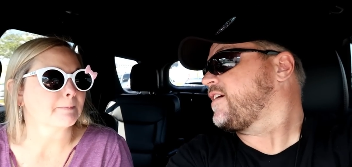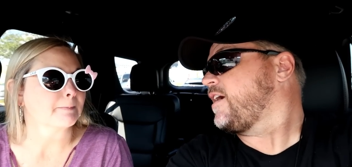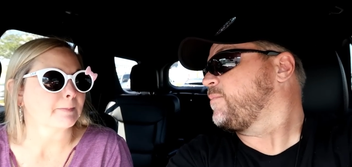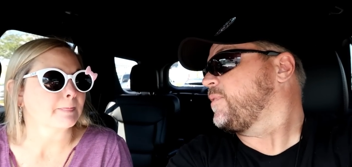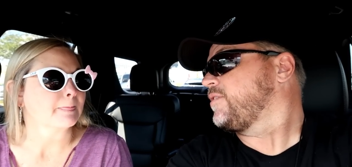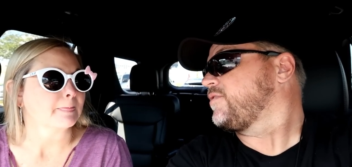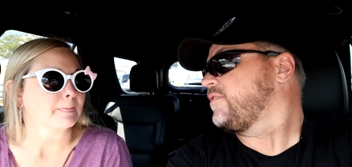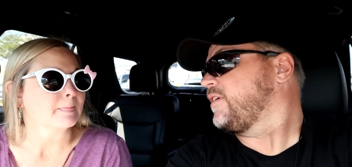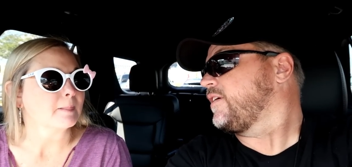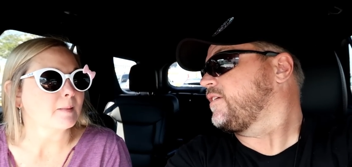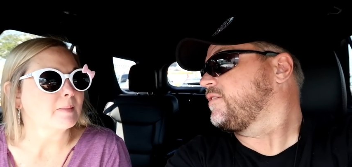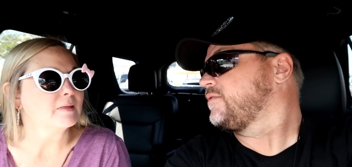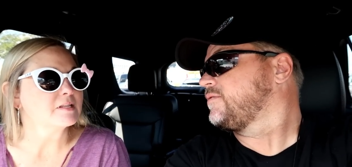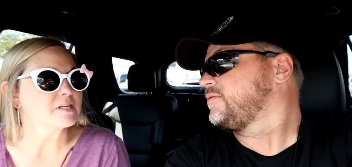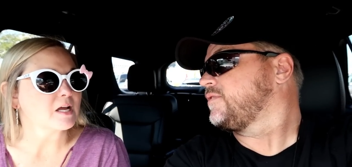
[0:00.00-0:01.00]
Speaker 1: time yesterday.
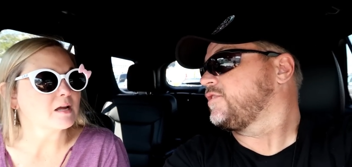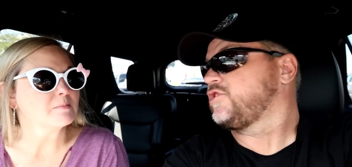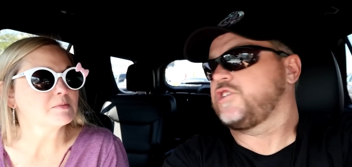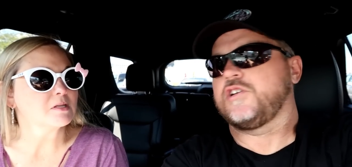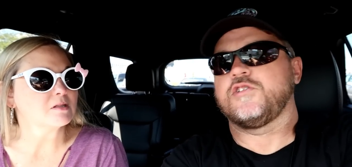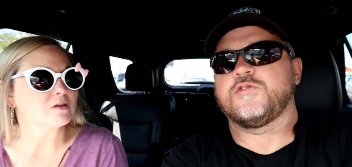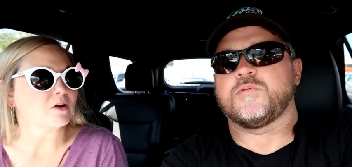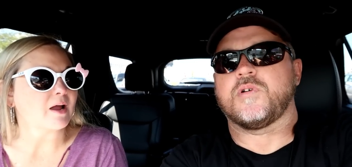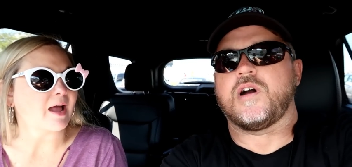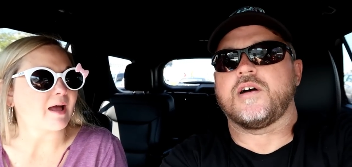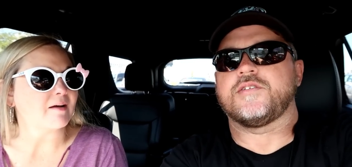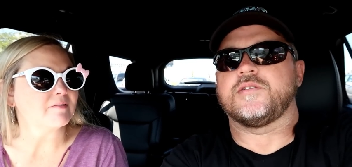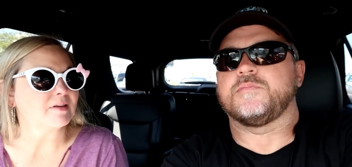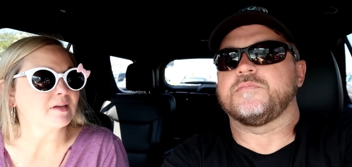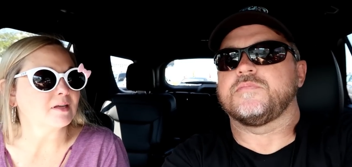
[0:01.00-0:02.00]
And the times the that they're
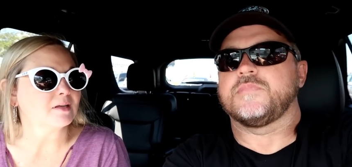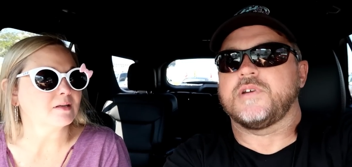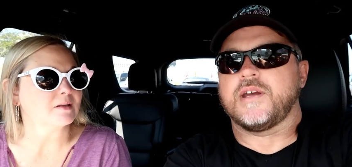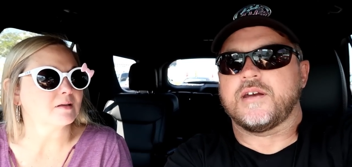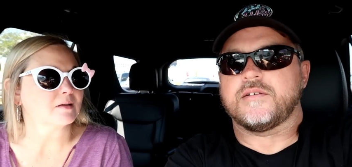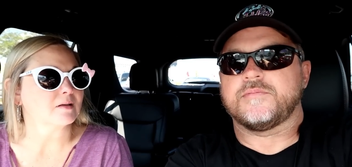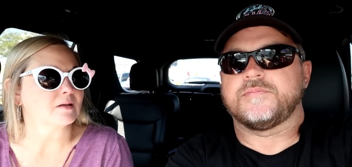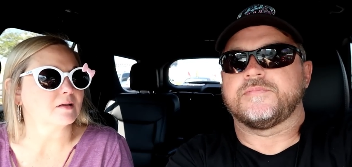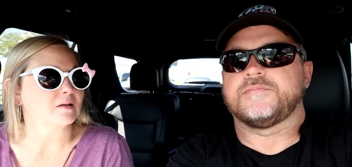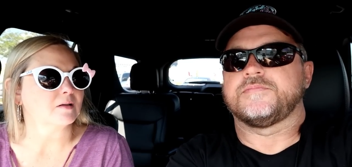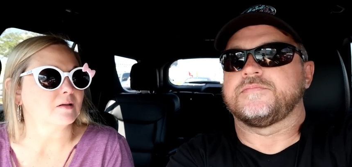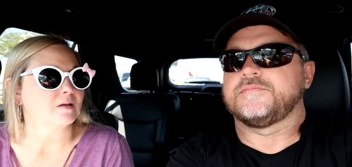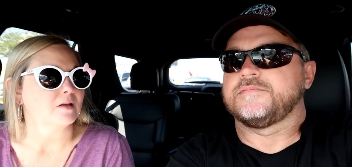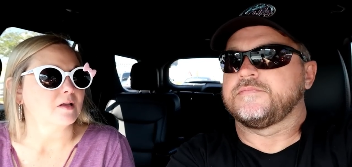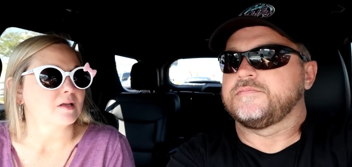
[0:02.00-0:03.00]
having, yeah.
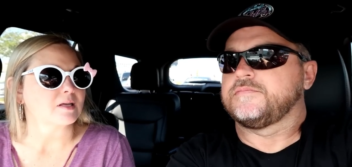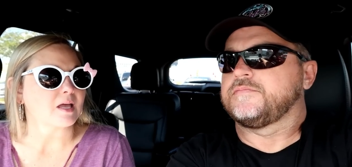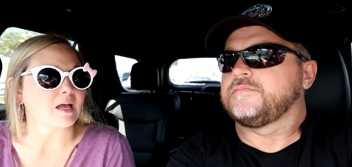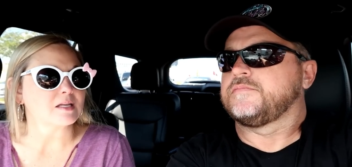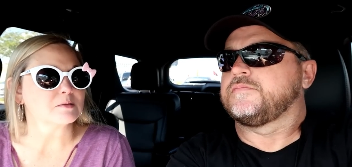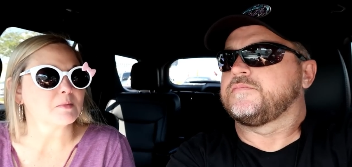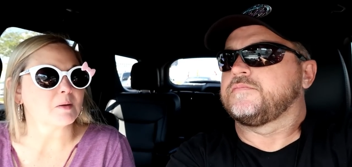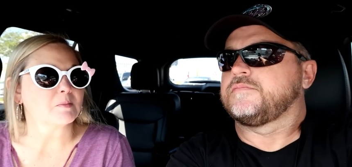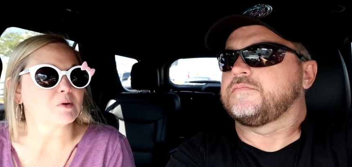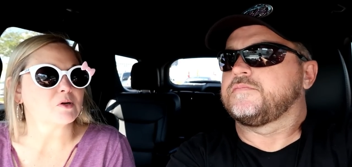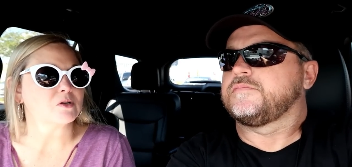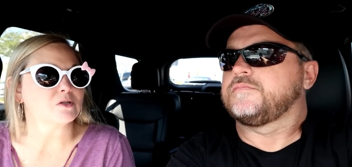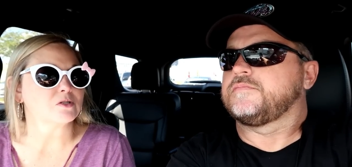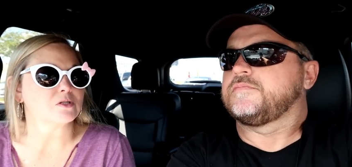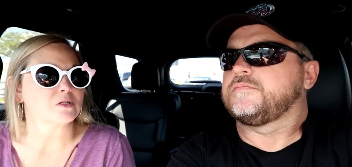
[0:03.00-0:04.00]
Speaker 2: Cast
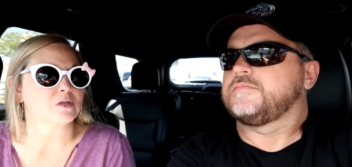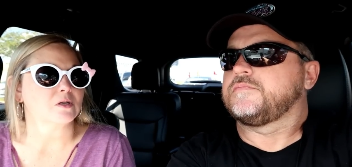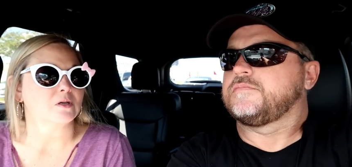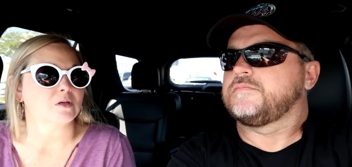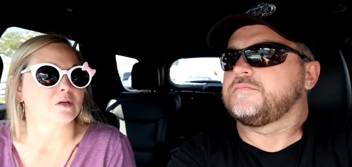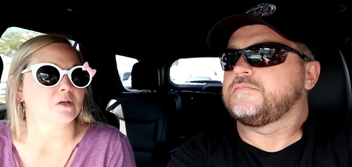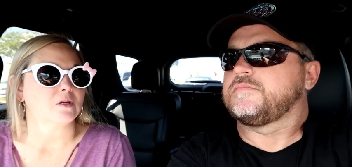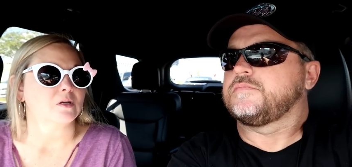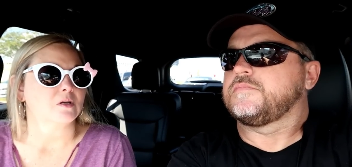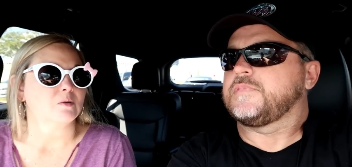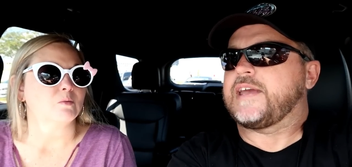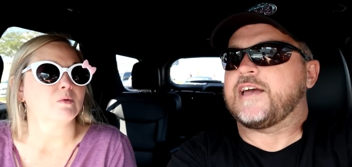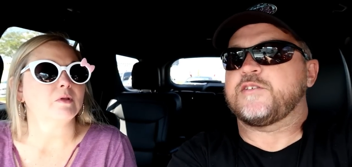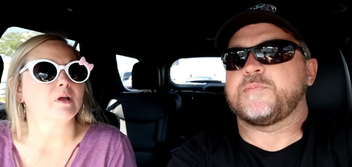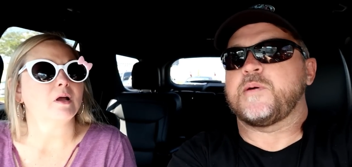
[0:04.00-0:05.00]
members.
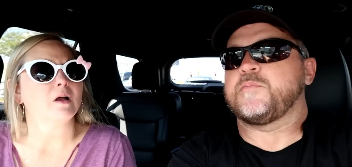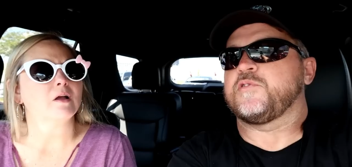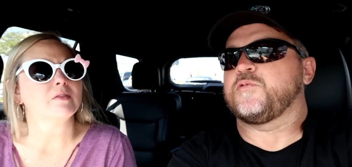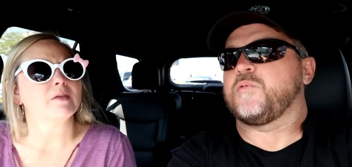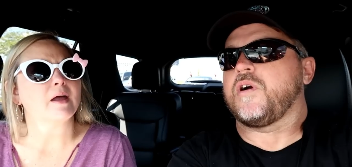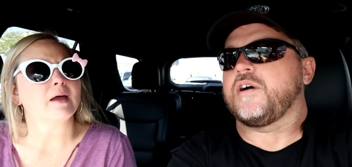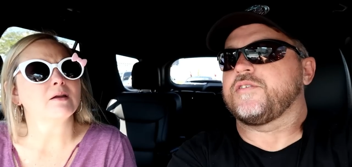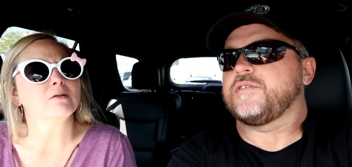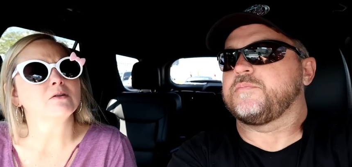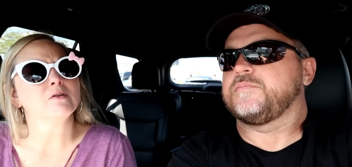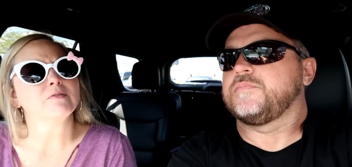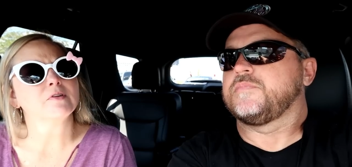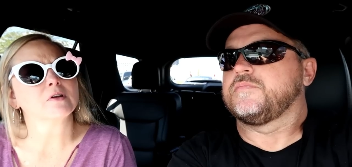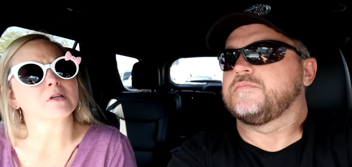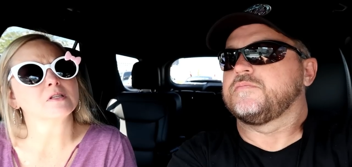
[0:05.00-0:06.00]
Speaker 1: Cast members were awesome. I don't know
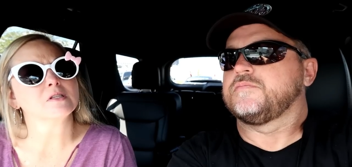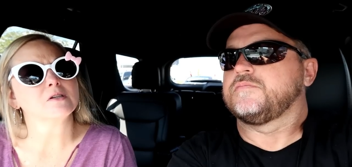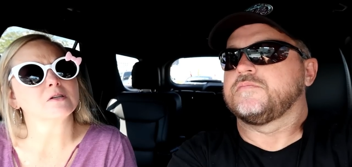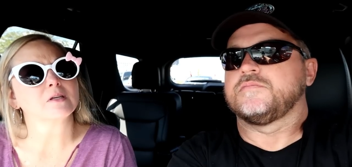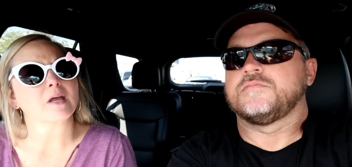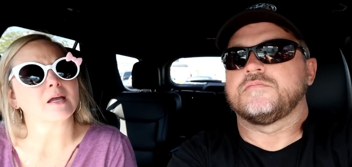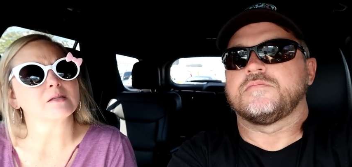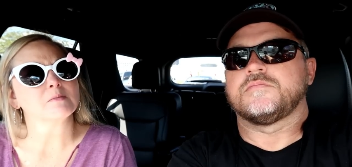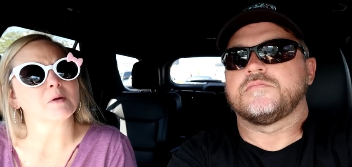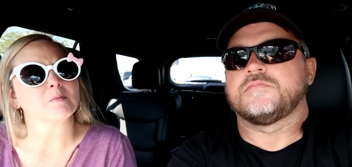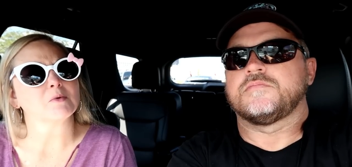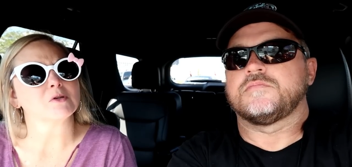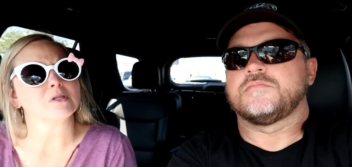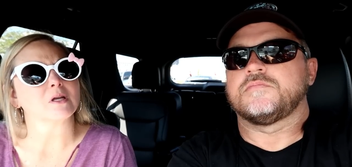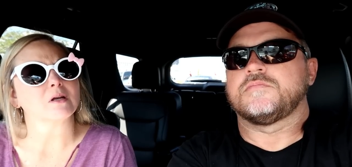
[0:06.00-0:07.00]
Speaker 2: if they're considered cast
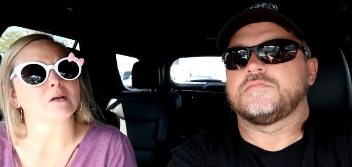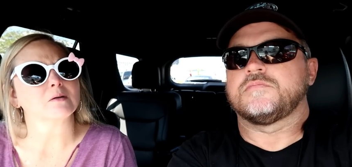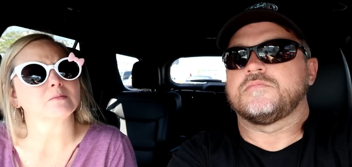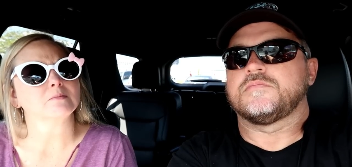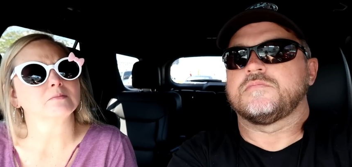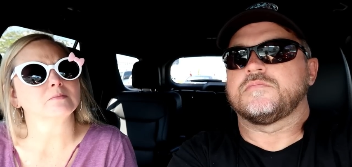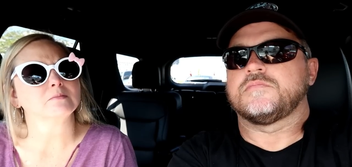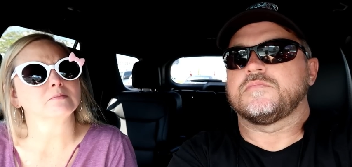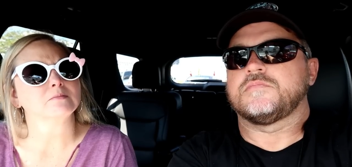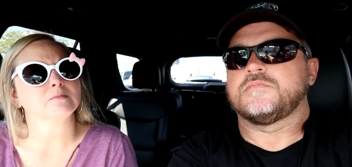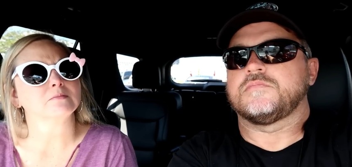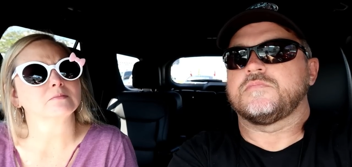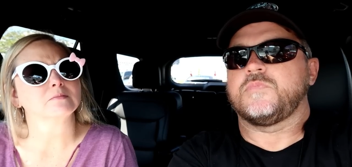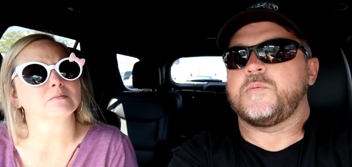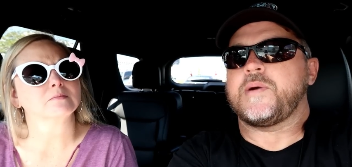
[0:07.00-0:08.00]
members there
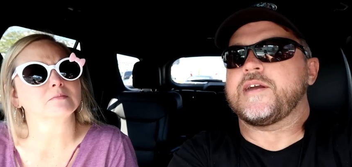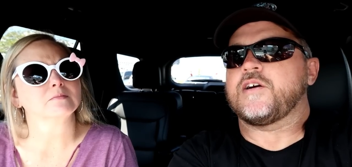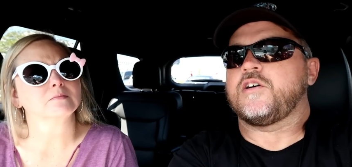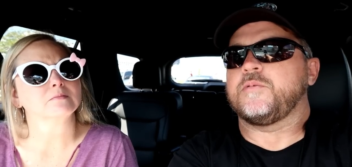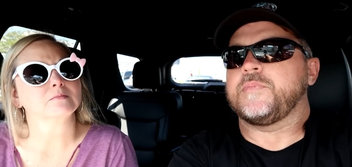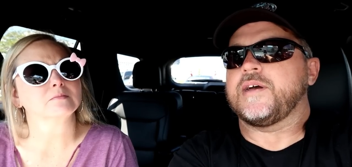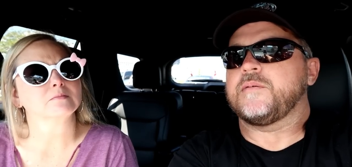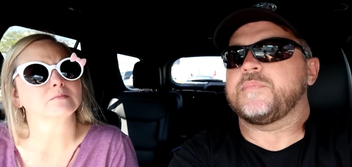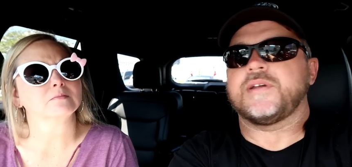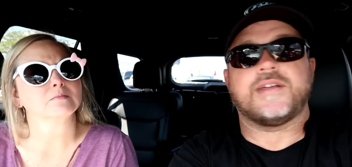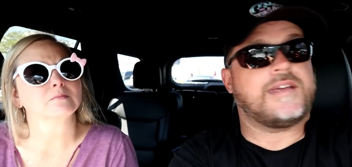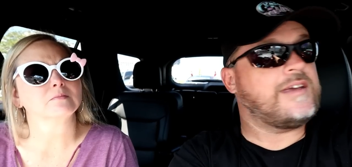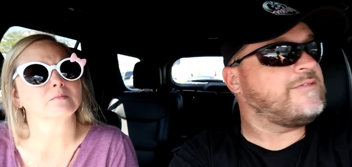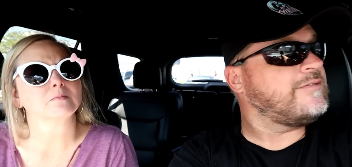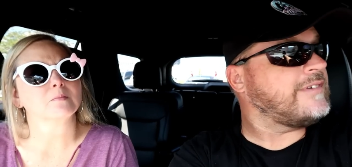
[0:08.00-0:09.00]
Speaker 1: we might call him that, but
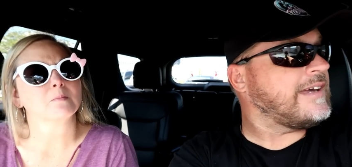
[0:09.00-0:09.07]
even